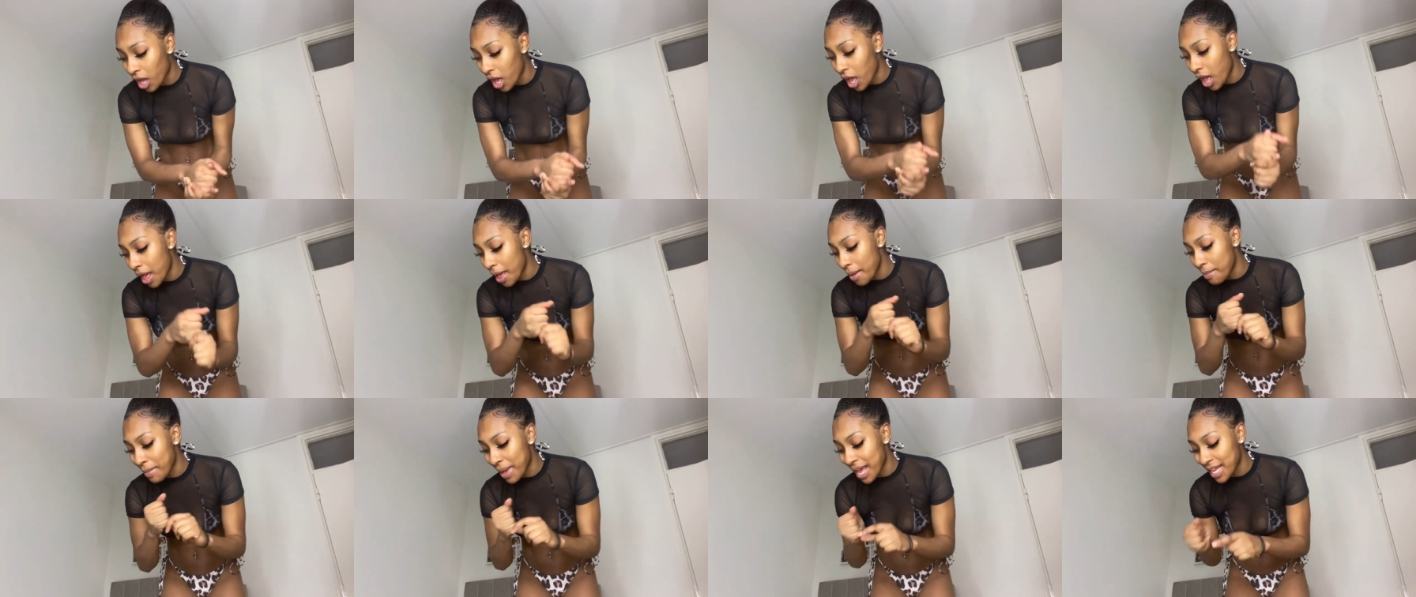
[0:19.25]
a
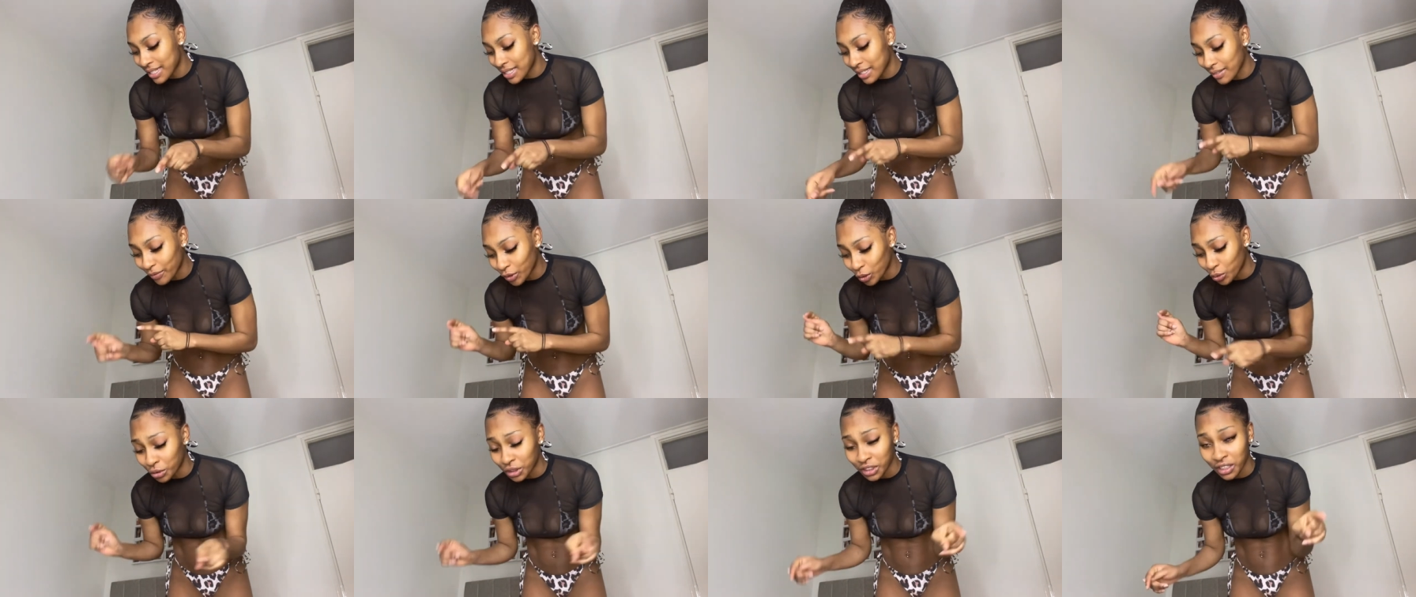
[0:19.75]
massive
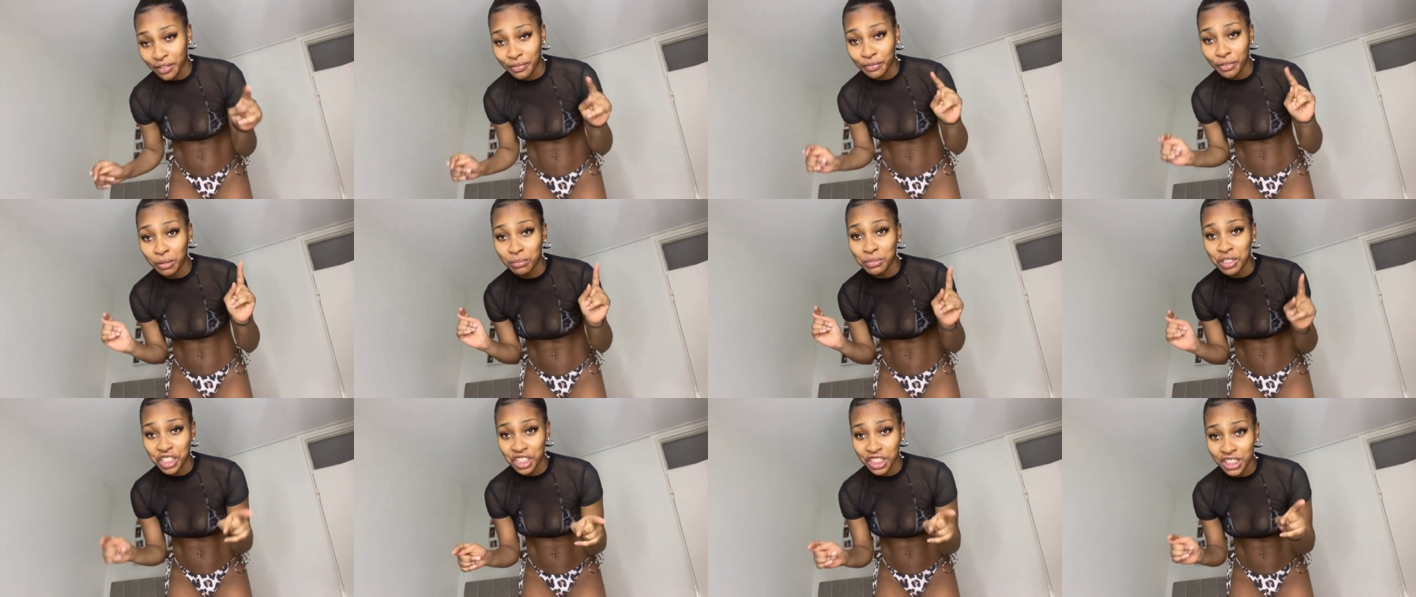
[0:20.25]
order from
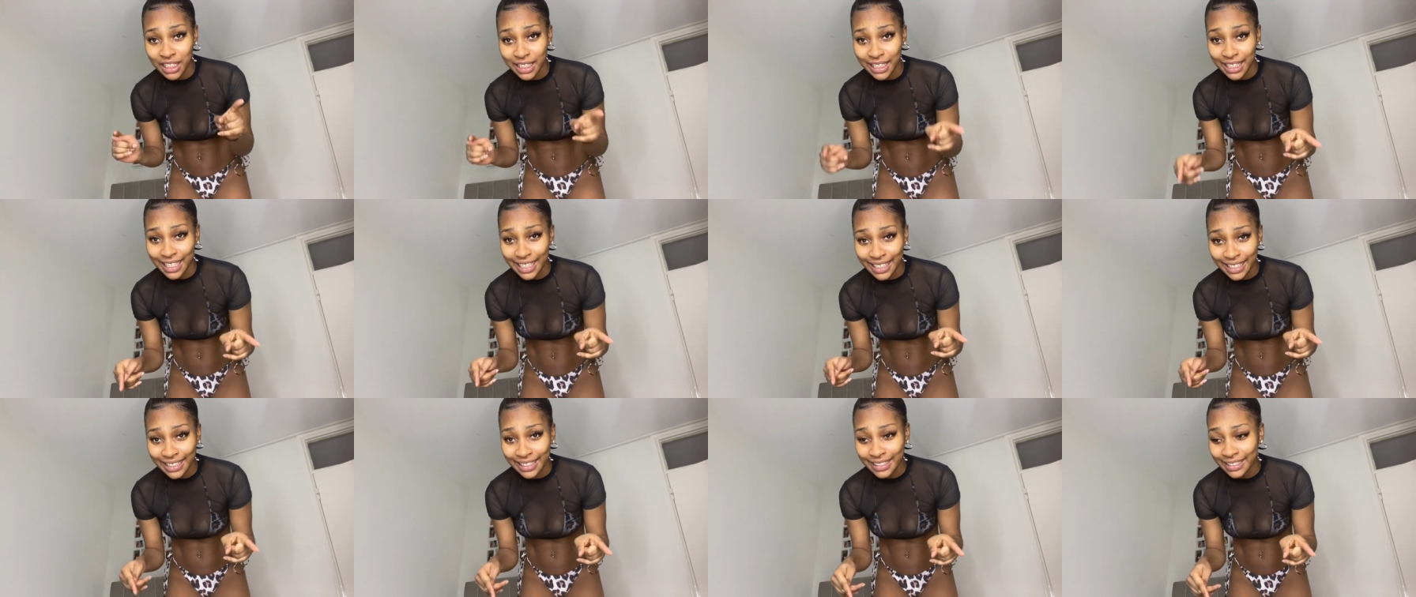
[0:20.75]

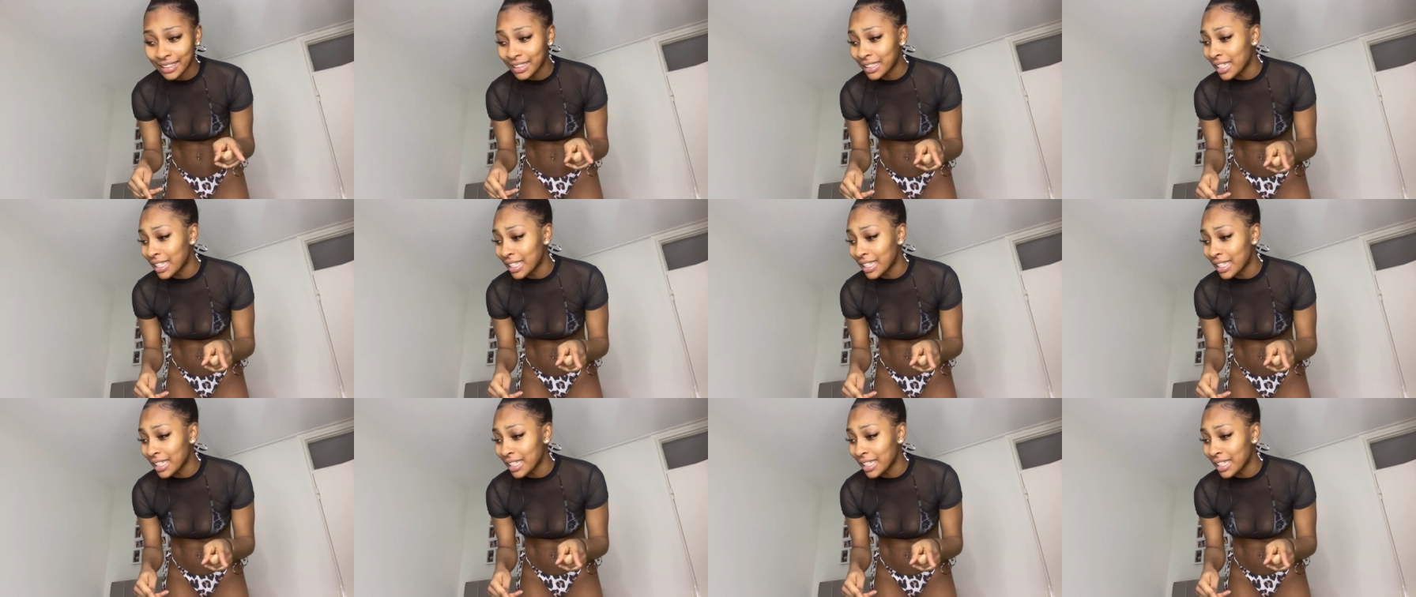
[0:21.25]
Shein,